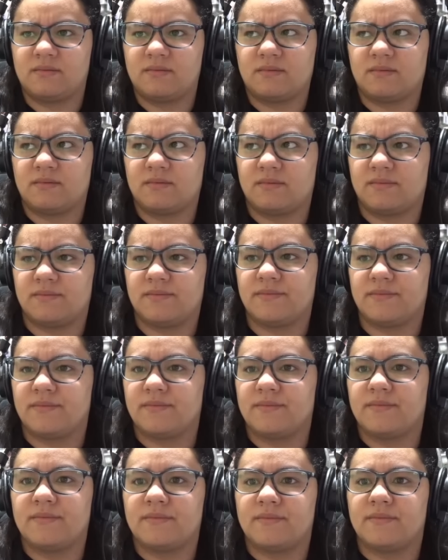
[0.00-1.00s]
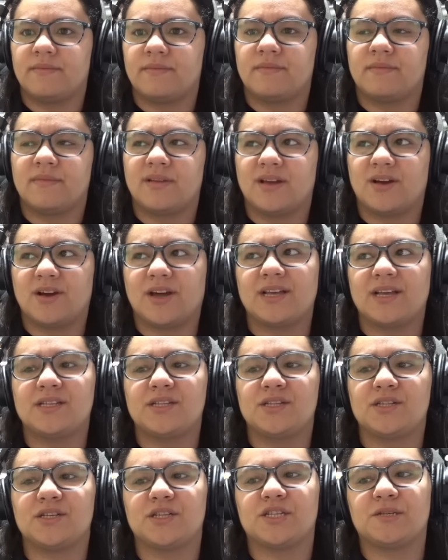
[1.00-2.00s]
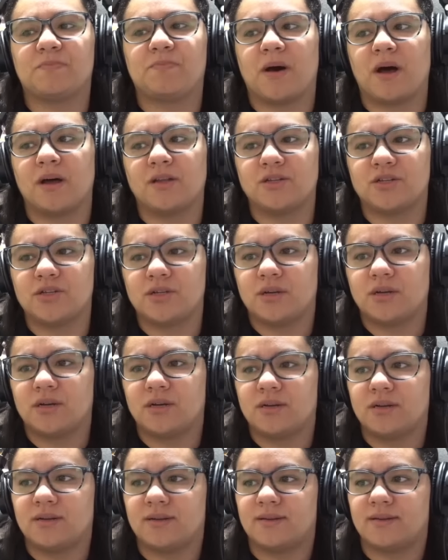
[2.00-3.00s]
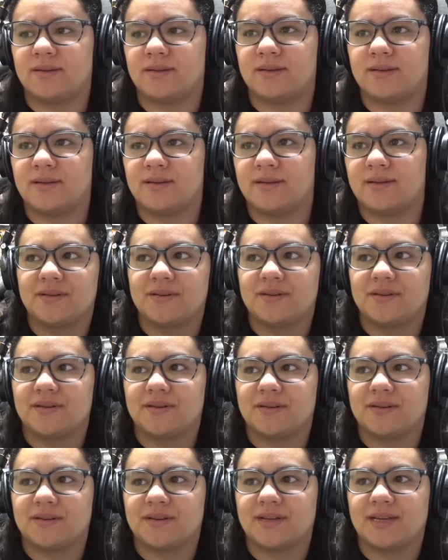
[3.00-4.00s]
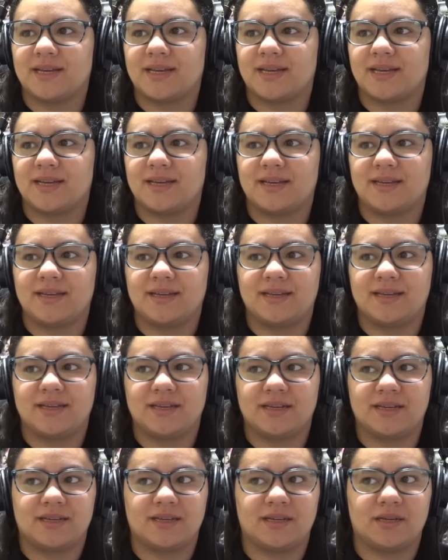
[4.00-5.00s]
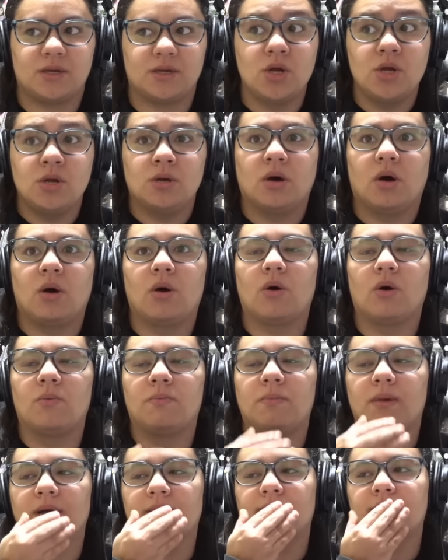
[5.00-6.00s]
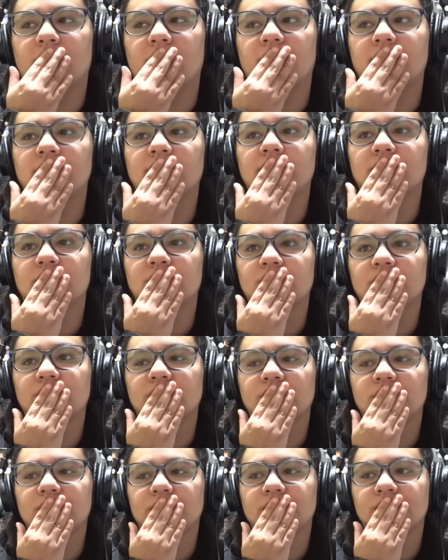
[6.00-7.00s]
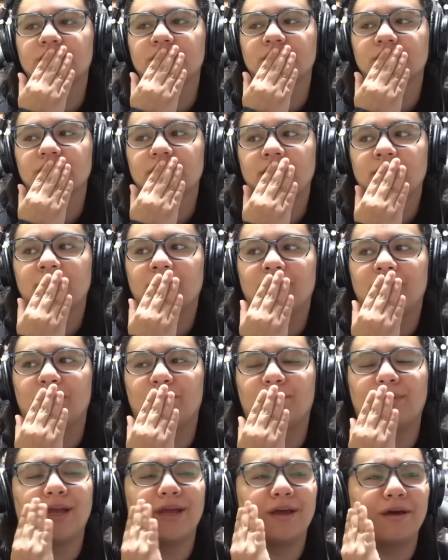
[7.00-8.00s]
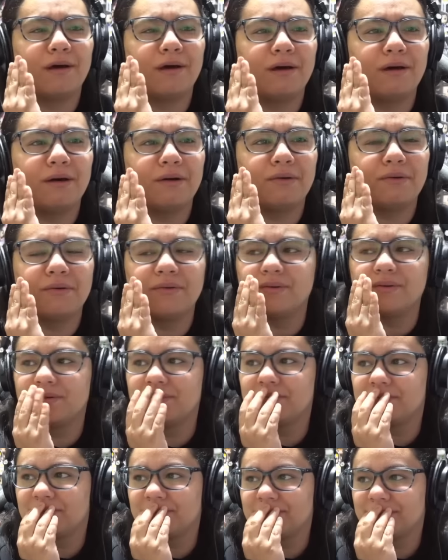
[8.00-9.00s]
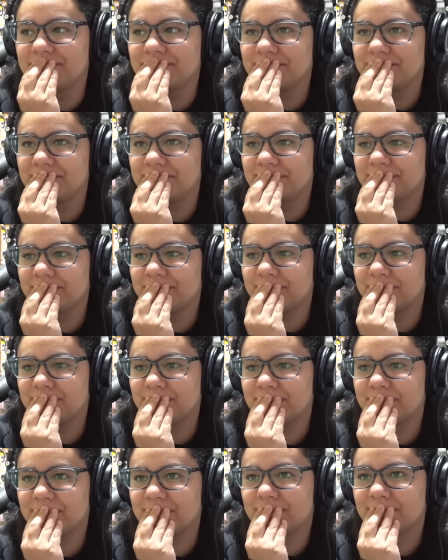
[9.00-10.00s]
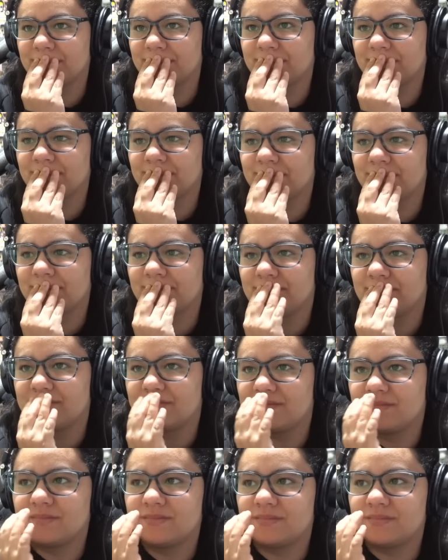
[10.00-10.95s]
Shit. Okay, this is a sponge. Just swear. Okay. Oh my god. Here we go. Tommy, is that you?